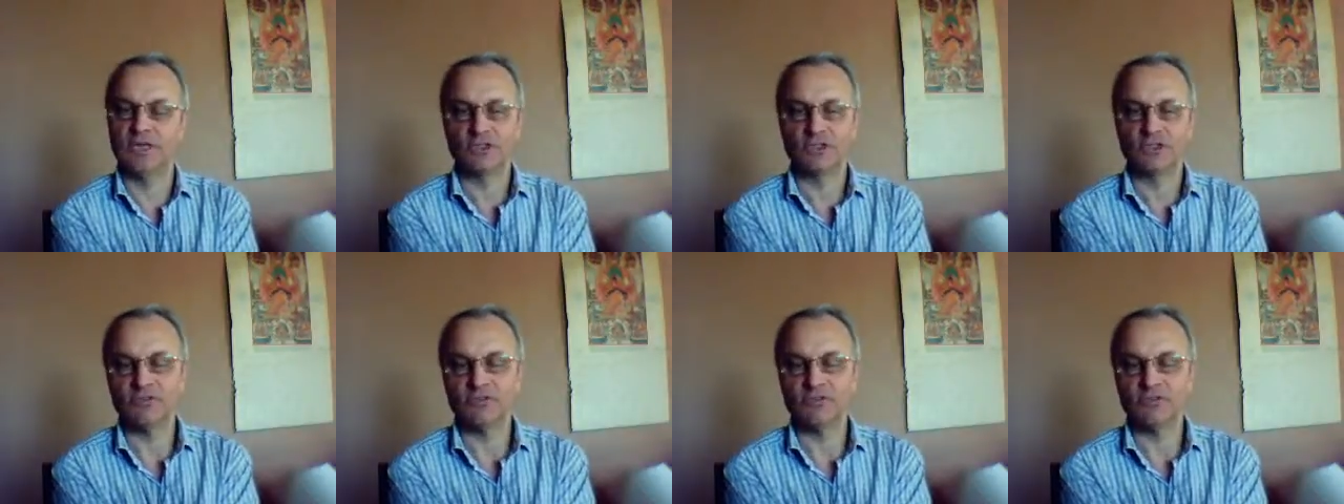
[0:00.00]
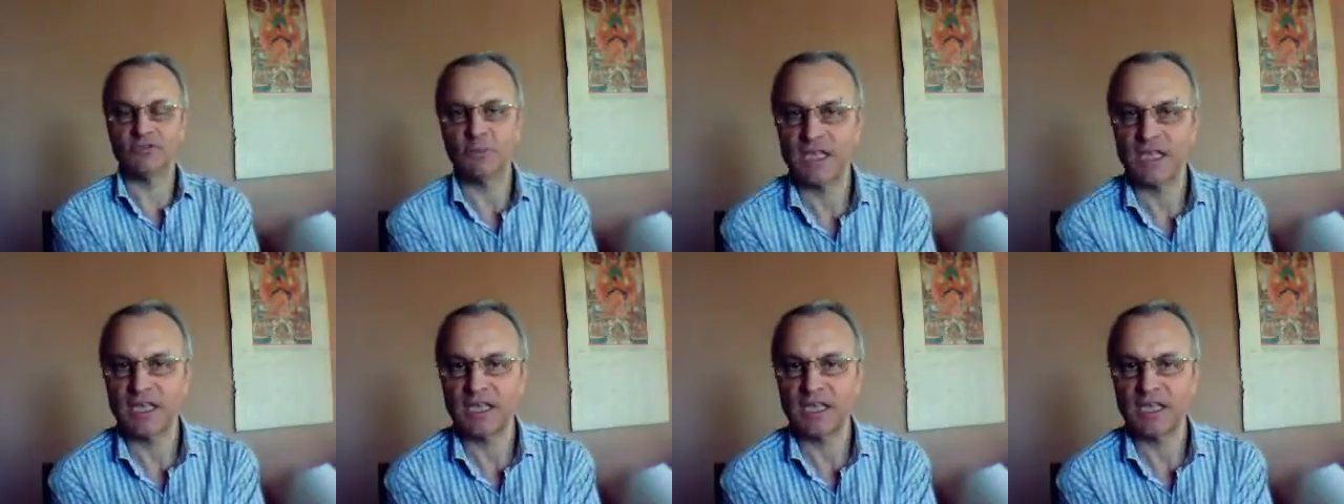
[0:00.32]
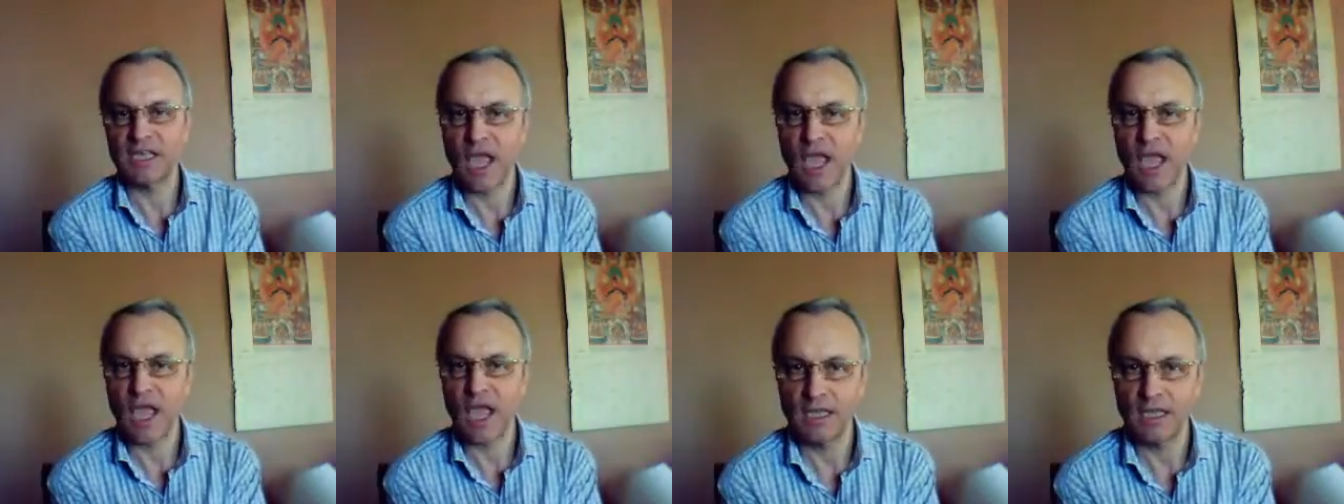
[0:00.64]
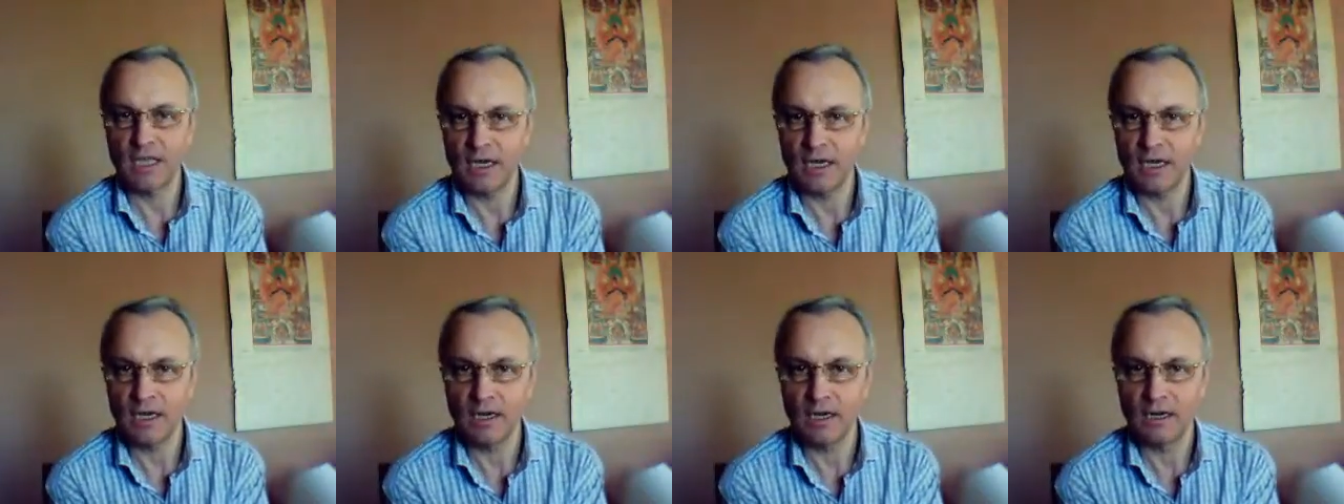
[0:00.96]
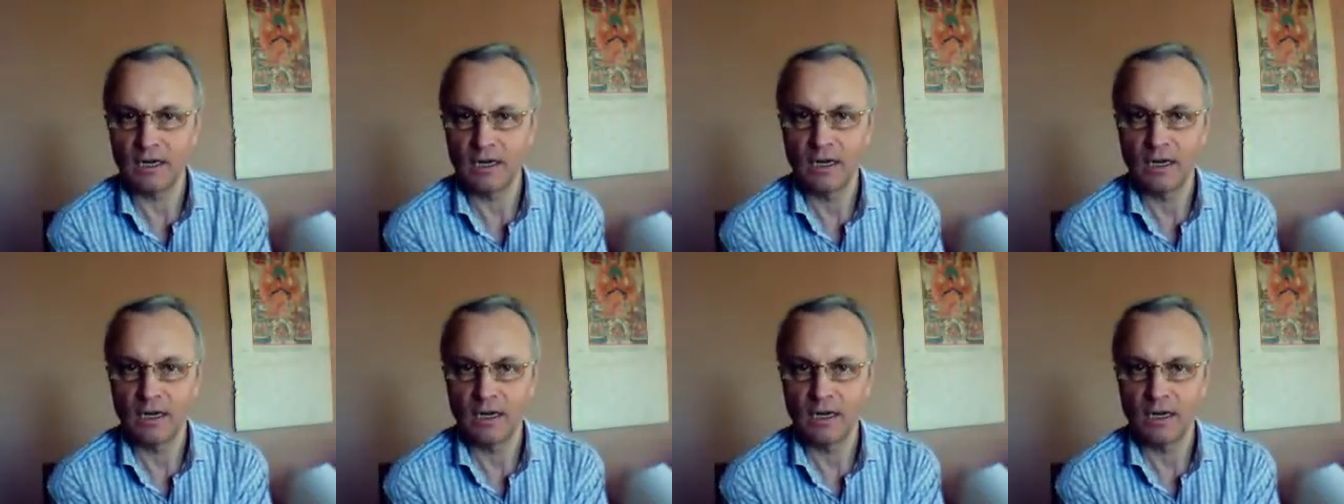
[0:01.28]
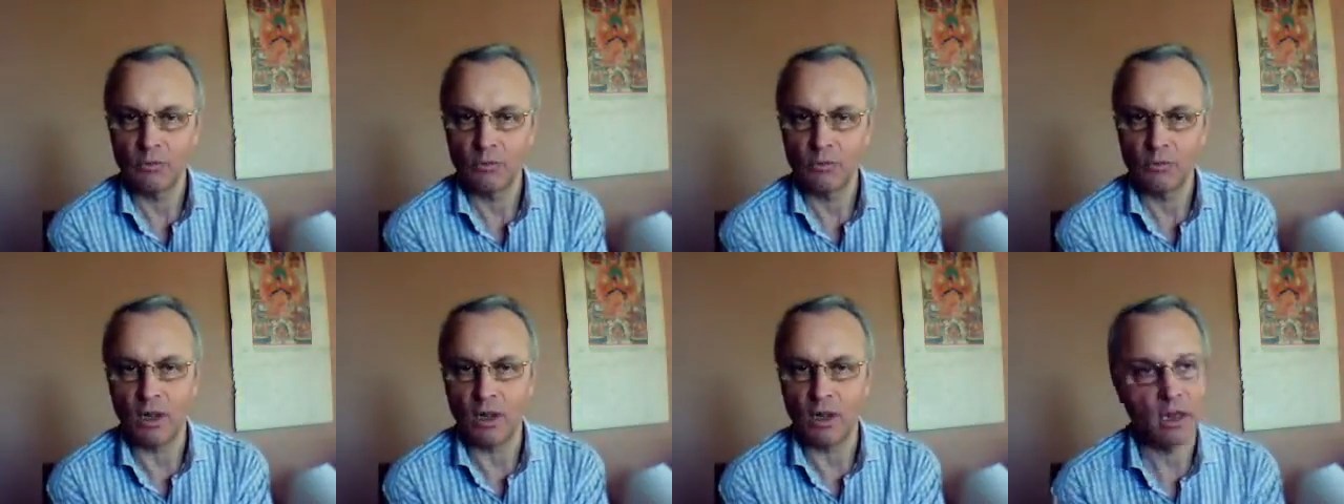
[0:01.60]
So if somebody can't get it,
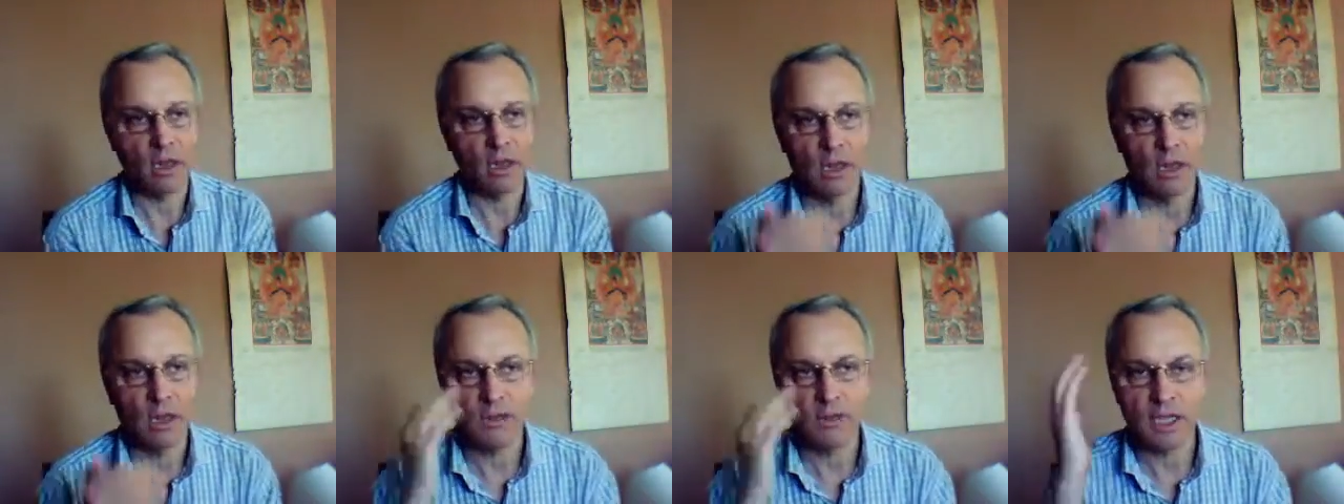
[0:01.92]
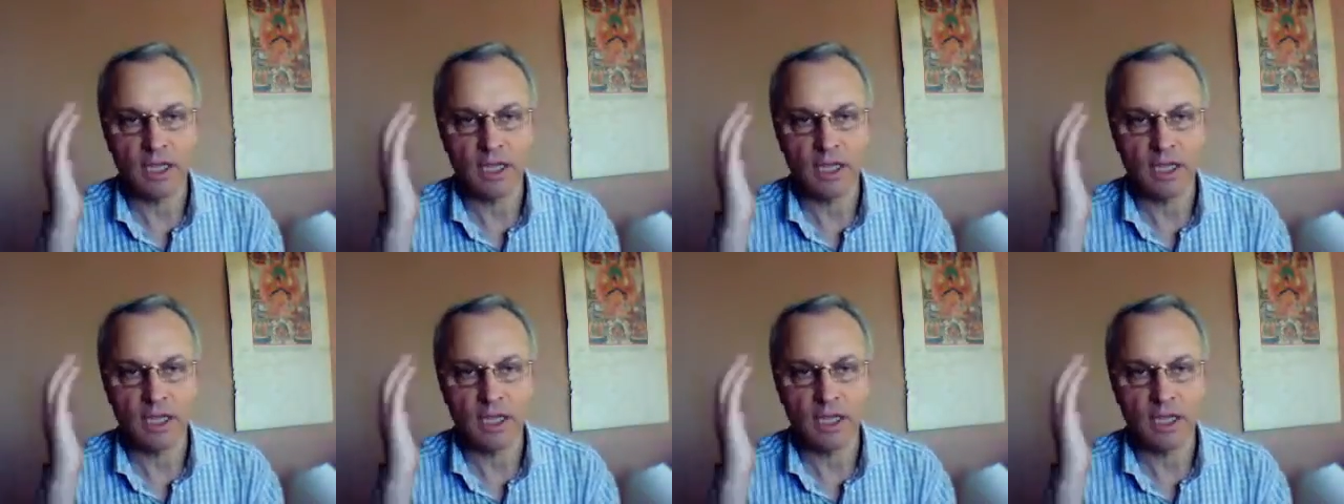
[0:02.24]
well,